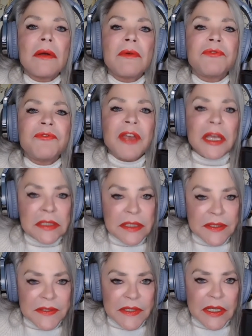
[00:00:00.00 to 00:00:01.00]

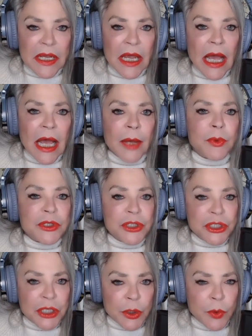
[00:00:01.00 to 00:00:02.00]
fantasy I would
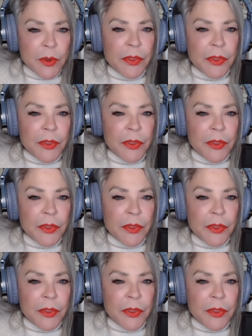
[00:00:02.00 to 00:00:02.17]
share with the